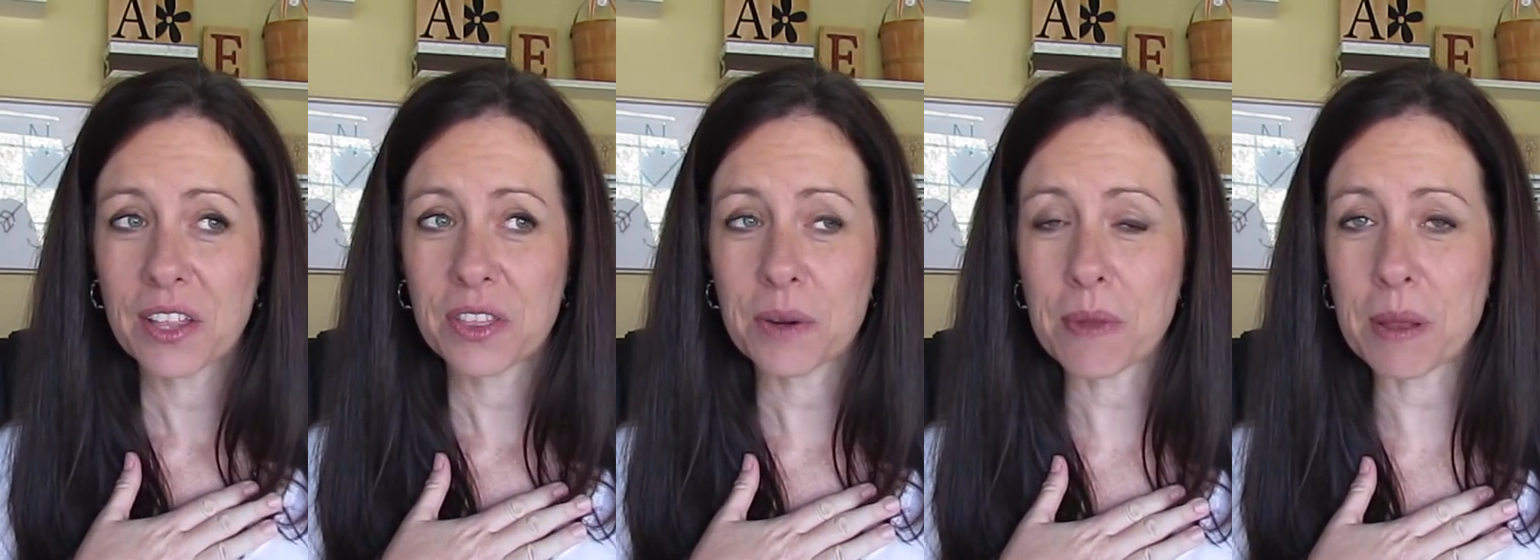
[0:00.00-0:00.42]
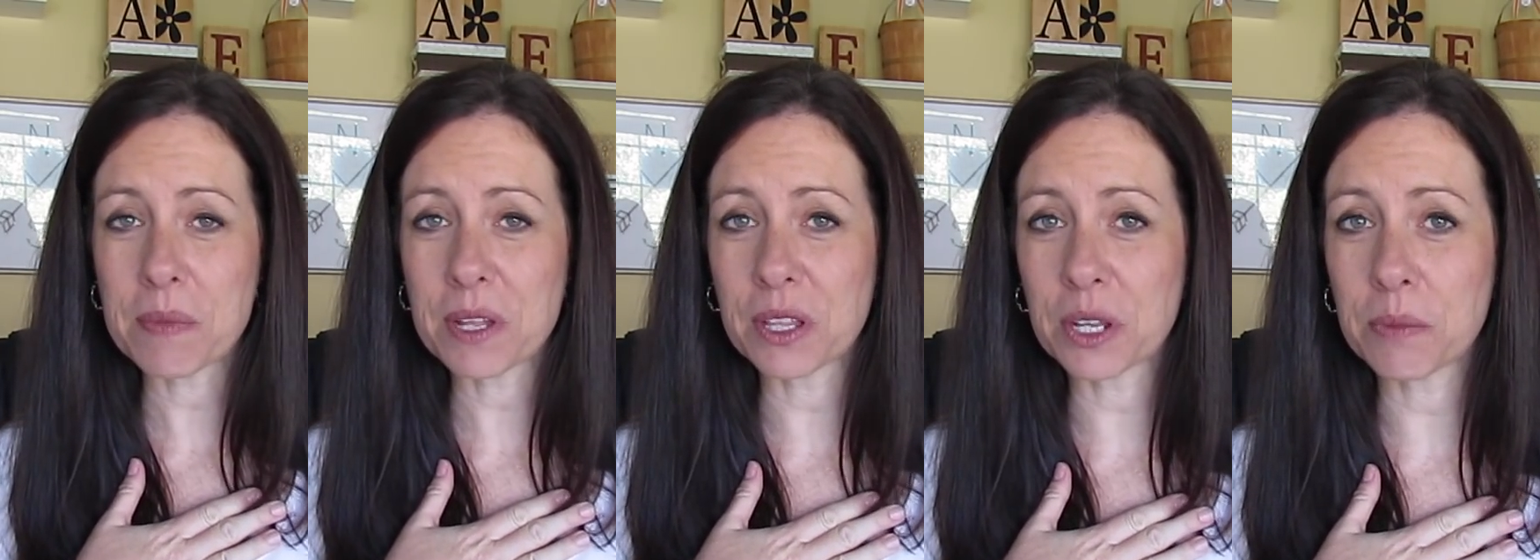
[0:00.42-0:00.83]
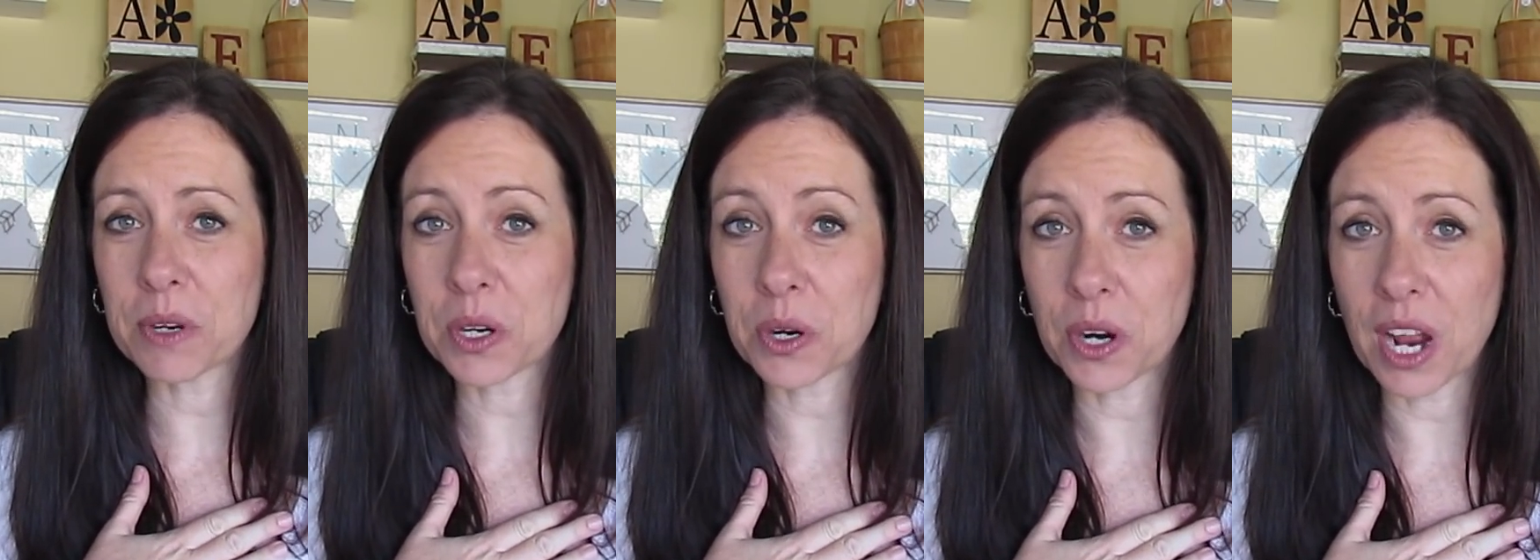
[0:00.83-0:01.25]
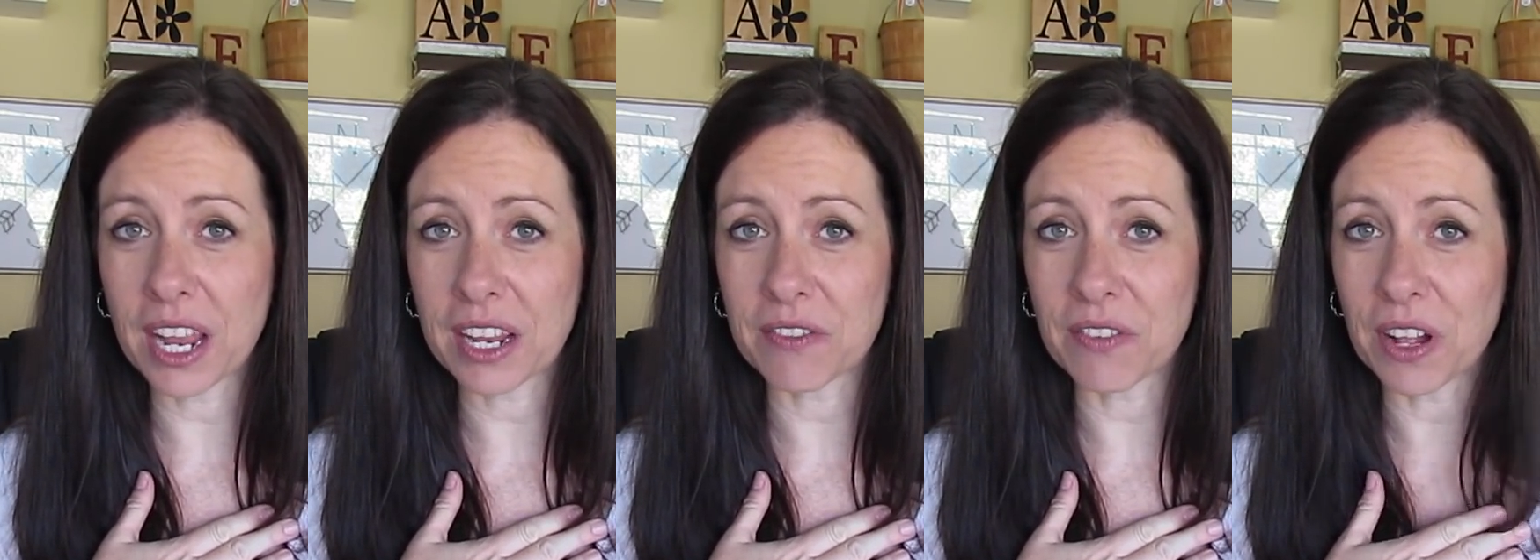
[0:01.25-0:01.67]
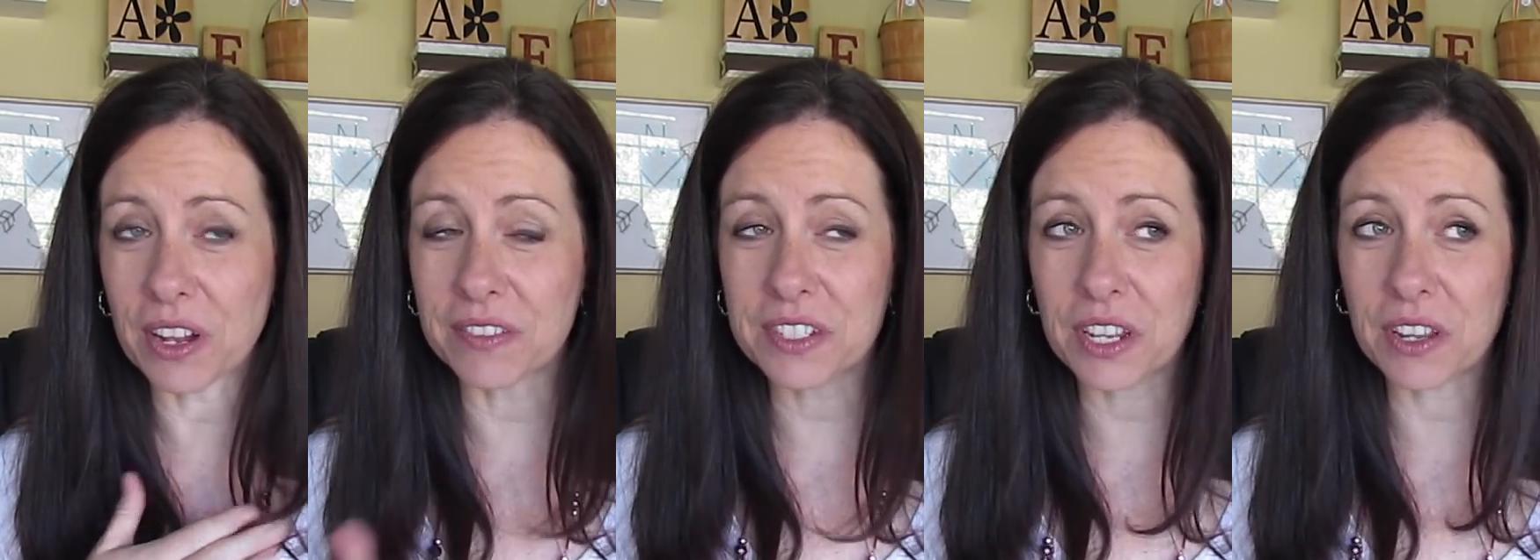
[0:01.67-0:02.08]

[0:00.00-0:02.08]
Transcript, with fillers: There might be a little bit of crying involved.